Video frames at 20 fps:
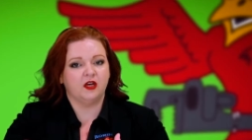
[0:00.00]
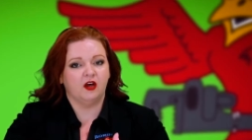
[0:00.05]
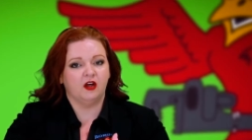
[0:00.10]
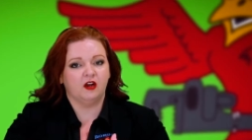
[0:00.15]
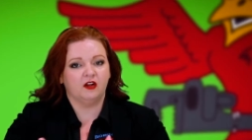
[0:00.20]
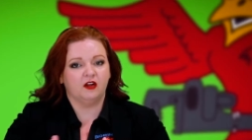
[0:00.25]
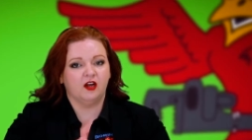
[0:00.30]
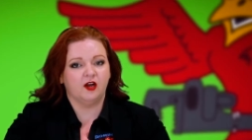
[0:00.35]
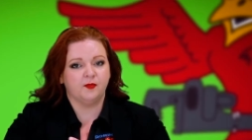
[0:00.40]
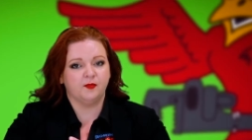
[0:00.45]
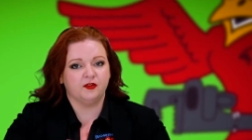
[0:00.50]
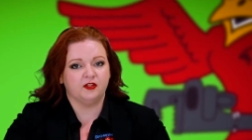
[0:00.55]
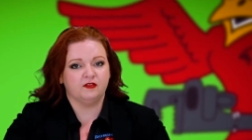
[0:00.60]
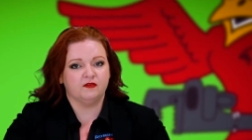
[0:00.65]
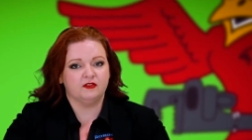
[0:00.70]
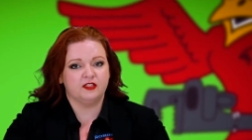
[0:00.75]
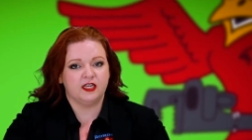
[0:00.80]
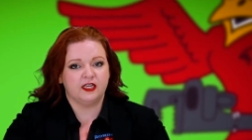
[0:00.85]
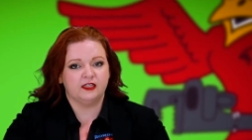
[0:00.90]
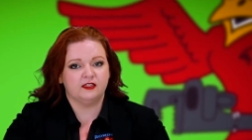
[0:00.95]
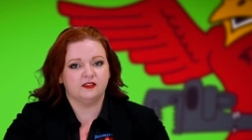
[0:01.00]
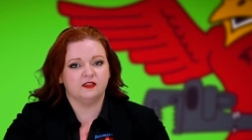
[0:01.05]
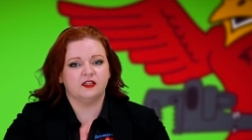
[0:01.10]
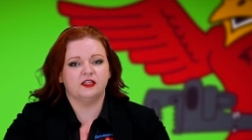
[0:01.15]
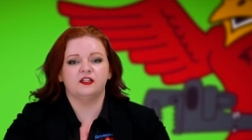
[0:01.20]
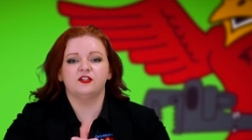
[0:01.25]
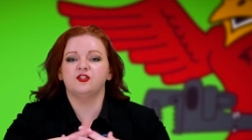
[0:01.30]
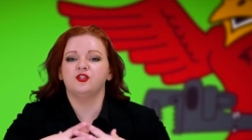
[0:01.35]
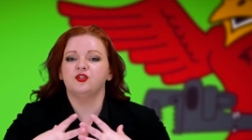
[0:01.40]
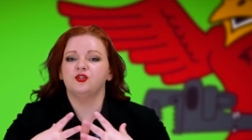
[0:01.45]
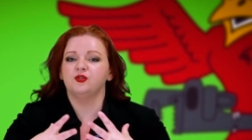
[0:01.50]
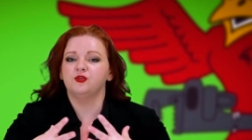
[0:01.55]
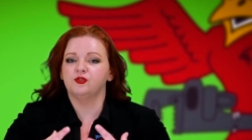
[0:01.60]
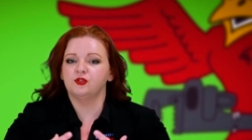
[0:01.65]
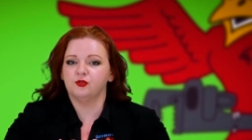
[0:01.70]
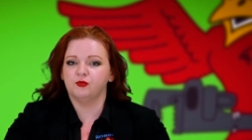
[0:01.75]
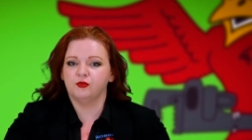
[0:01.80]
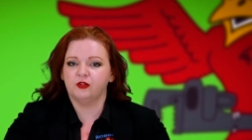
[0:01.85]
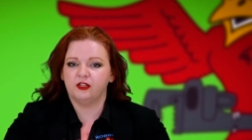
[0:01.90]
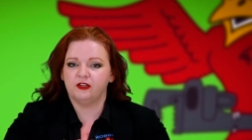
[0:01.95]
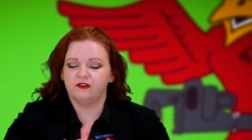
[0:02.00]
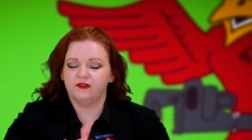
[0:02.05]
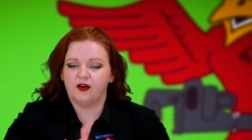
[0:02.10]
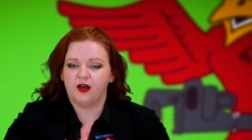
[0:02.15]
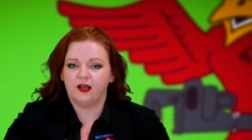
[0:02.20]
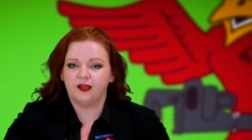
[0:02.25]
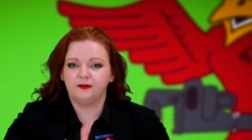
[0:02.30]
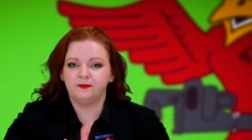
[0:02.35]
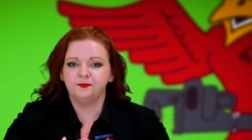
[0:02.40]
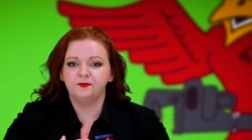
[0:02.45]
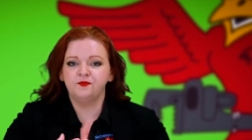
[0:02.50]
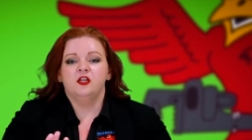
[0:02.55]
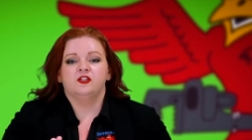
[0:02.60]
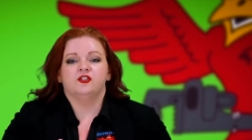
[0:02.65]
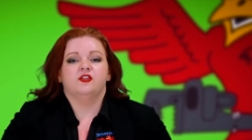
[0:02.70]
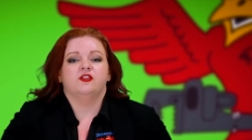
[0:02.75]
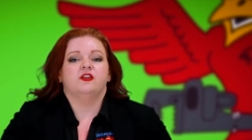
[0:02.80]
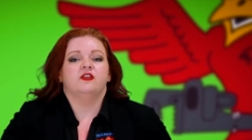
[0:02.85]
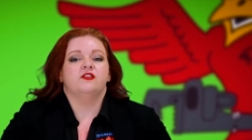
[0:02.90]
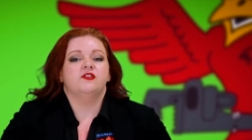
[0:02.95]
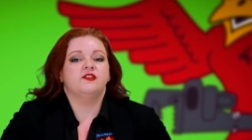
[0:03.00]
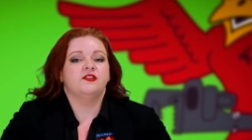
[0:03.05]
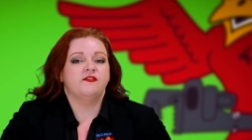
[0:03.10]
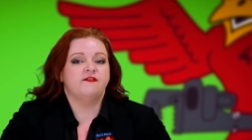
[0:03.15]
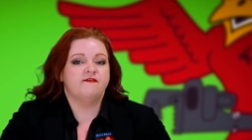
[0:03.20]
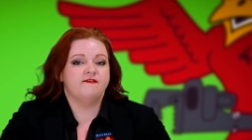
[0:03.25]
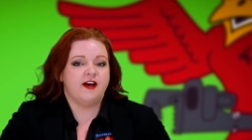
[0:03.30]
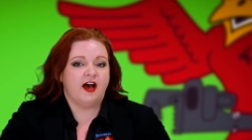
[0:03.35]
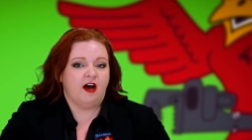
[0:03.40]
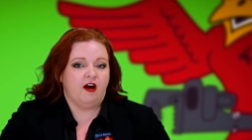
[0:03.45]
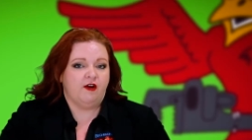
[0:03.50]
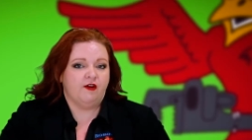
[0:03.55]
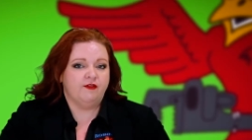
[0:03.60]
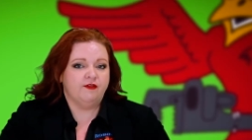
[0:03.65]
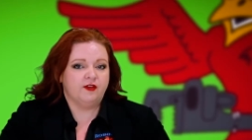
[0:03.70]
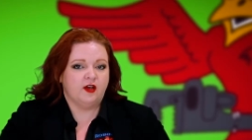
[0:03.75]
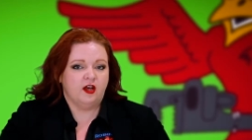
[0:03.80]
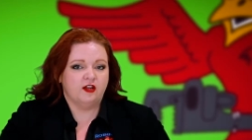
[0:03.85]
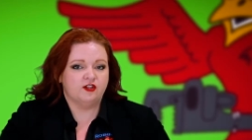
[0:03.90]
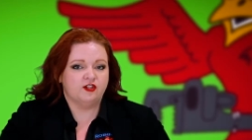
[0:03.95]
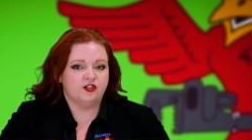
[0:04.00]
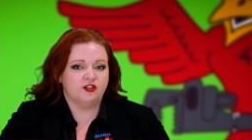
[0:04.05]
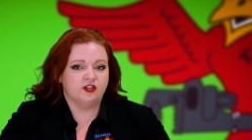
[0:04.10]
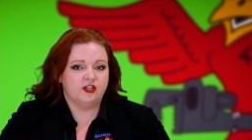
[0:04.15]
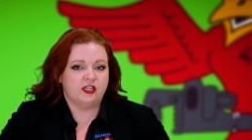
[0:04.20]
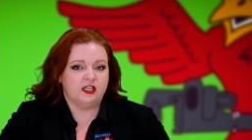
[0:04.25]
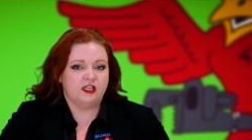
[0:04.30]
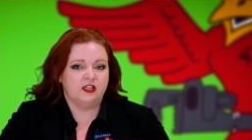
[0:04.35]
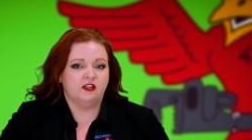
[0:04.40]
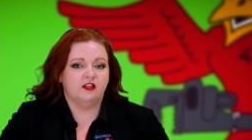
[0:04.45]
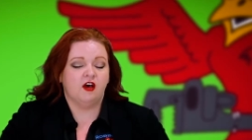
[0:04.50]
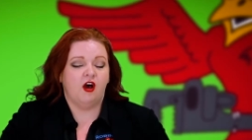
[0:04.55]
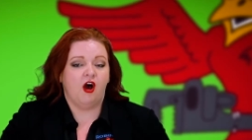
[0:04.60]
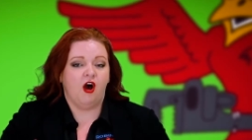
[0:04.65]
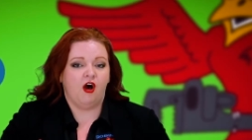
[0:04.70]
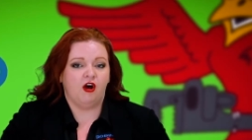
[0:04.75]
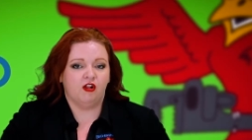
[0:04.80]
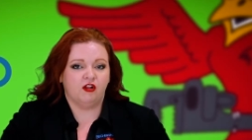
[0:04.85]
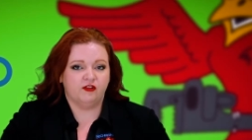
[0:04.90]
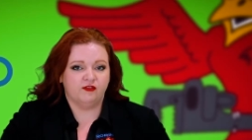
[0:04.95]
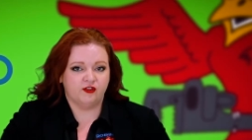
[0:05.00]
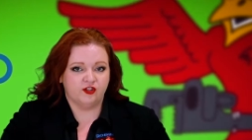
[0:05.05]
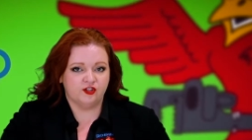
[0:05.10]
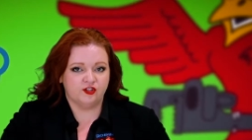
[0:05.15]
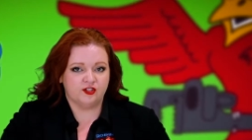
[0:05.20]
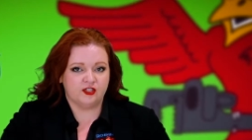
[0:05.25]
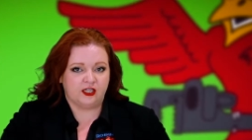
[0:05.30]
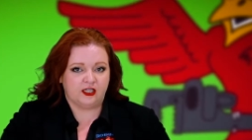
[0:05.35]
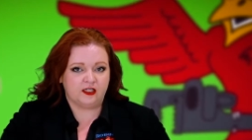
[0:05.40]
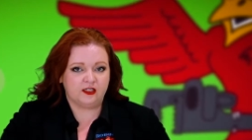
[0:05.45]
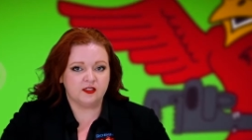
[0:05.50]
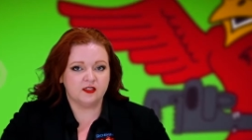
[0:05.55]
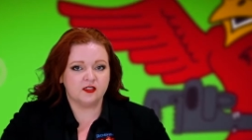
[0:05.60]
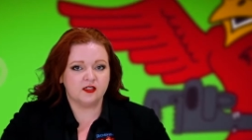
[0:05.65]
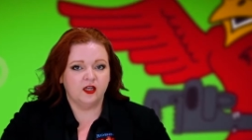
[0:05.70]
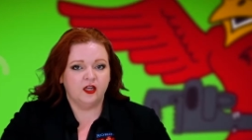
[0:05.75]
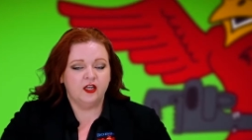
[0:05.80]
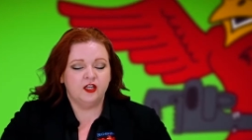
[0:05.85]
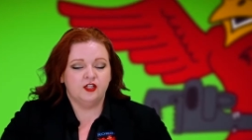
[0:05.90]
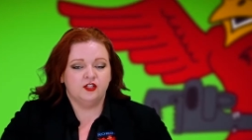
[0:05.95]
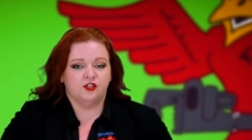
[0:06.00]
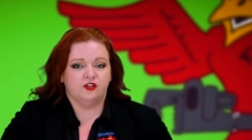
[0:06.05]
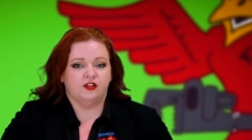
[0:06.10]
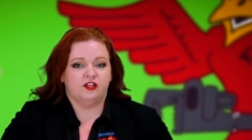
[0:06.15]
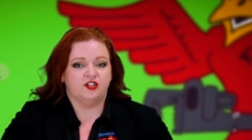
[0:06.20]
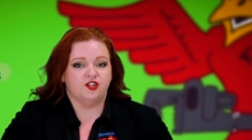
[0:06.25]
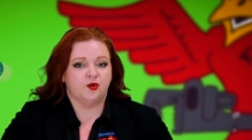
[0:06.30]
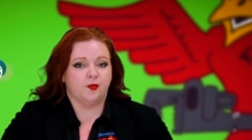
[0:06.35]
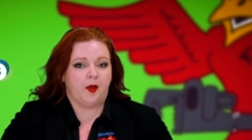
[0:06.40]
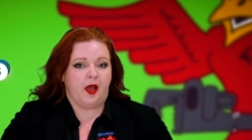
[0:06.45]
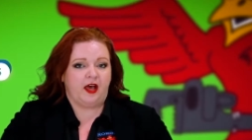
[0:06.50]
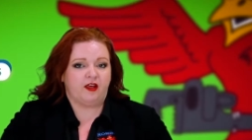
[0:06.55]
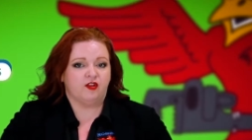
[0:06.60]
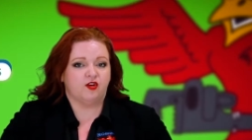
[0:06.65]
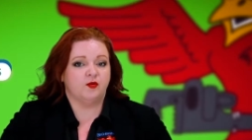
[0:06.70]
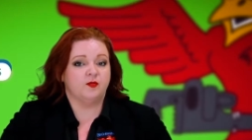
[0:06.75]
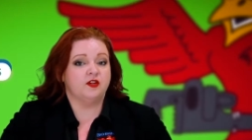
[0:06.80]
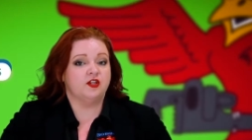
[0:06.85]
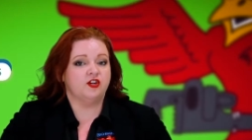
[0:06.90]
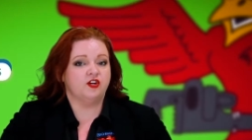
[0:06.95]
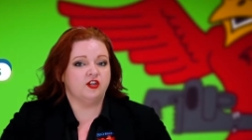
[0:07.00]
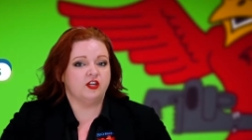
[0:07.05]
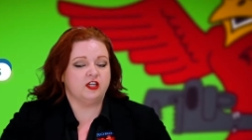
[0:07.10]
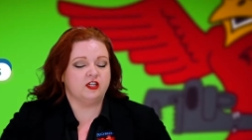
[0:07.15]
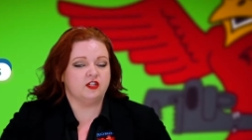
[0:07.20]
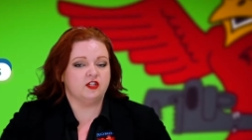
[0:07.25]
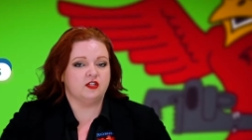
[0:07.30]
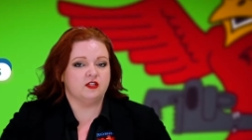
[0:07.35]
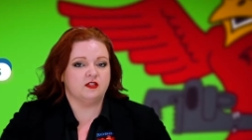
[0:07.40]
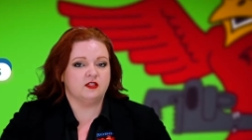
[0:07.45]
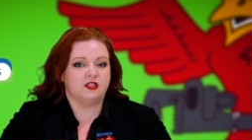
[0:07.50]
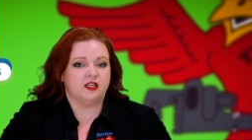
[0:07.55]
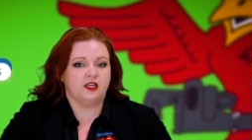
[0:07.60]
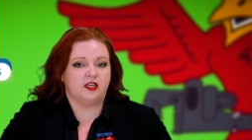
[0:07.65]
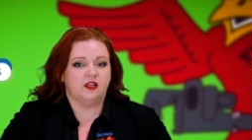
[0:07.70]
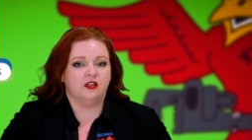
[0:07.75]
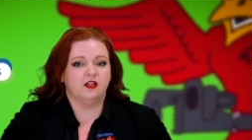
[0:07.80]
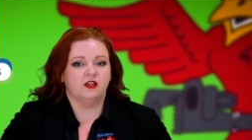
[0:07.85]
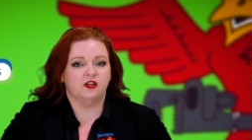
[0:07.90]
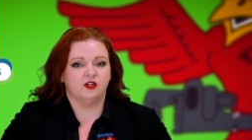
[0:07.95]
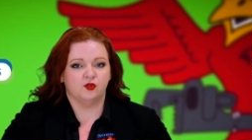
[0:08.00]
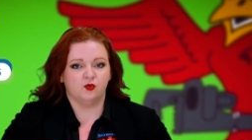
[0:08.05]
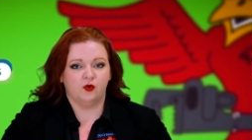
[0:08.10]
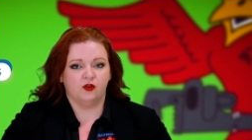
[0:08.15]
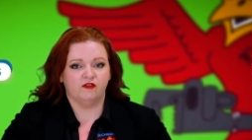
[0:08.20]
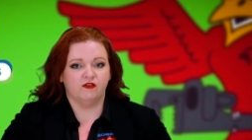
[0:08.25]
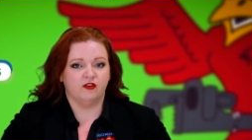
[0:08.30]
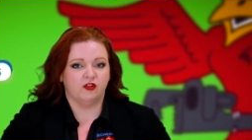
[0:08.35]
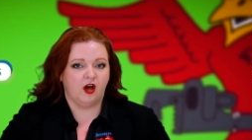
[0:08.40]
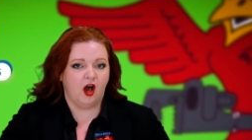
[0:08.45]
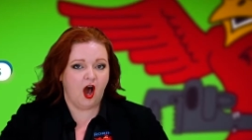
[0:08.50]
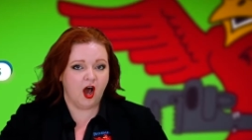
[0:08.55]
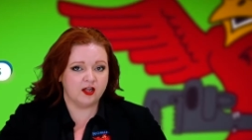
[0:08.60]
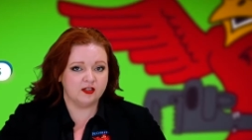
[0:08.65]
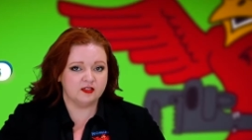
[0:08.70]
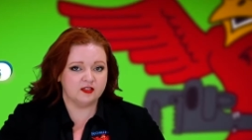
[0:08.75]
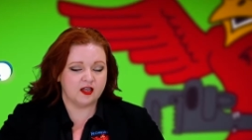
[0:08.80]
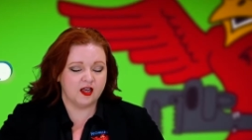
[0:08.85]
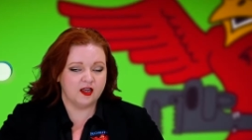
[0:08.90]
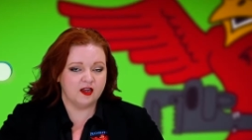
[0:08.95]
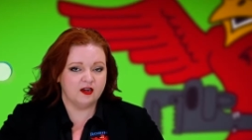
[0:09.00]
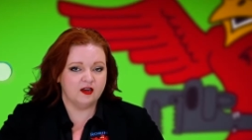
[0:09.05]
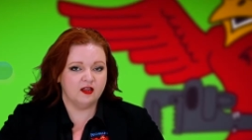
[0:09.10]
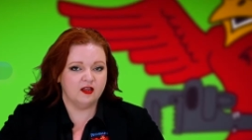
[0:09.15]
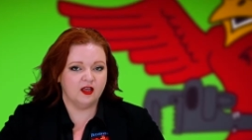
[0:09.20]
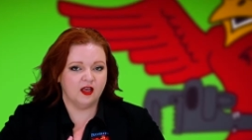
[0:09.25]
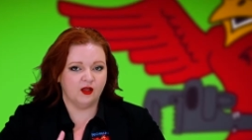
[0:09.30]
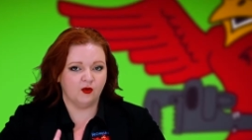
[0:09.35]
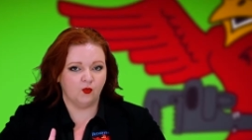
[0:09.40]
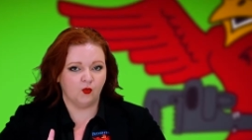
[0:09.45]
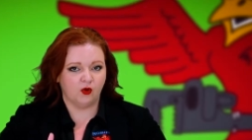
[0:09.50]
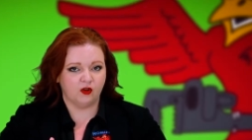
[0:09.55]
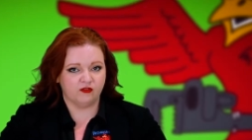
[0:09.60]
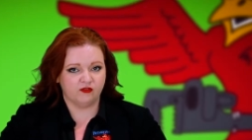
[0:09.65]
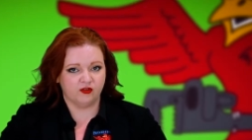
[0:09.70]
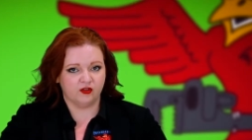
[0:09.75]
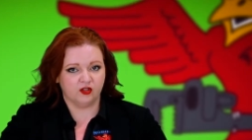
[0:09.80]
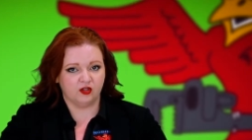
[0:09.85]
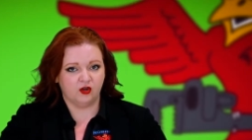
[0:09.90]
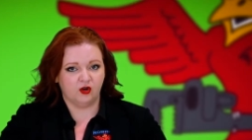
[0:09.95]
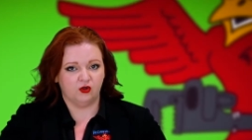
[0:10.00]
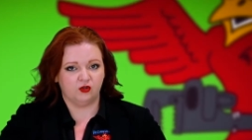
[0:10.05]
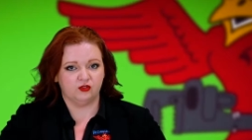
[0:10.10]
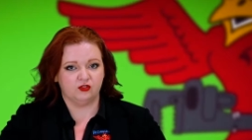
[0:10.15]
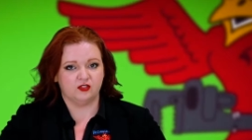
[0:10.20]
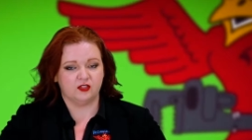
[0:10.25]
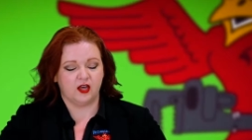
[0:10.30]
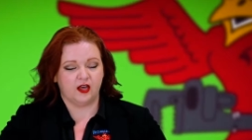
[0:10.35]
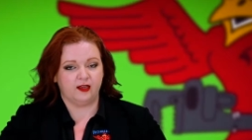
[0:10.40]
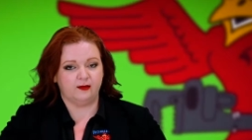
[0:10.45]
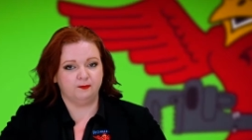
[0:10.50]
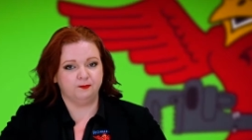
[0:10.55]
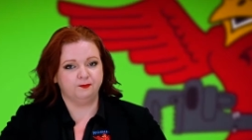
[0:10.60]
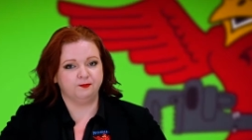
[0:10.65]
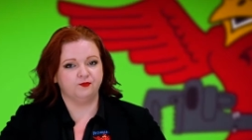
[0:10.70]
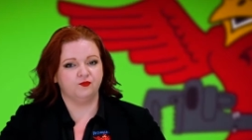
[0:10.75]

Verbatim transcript: be gone a couple of days it's usually fine so there is a valve underneath all of your sinks so that's your bathroom and your kitchen sink there's one for the hot side and one for the cold side